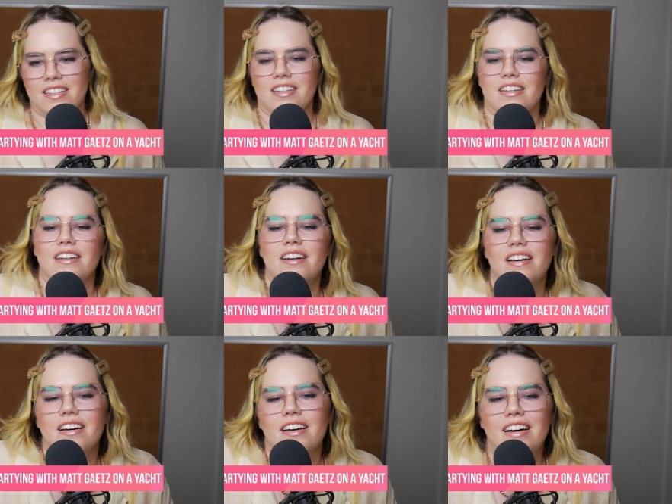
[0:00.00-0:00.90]

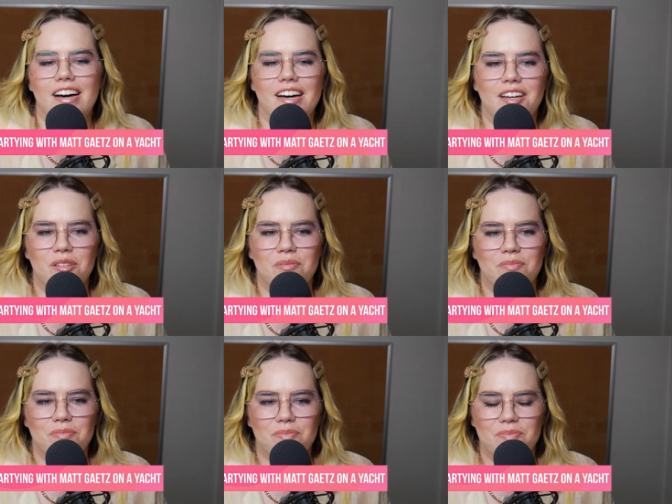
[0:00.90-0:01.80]
Ugh.
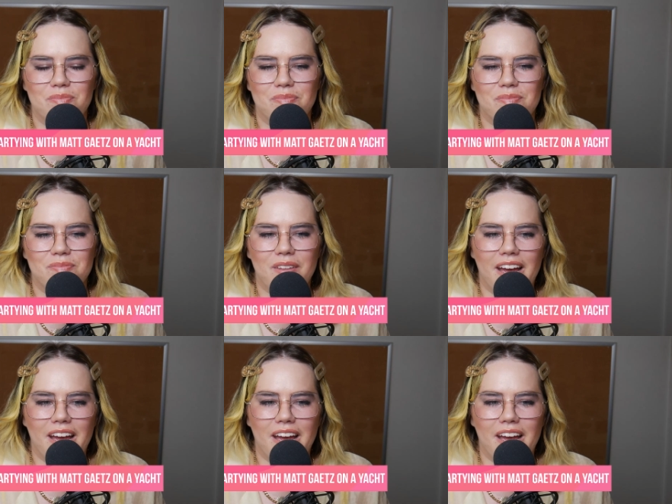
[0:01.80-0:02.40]
I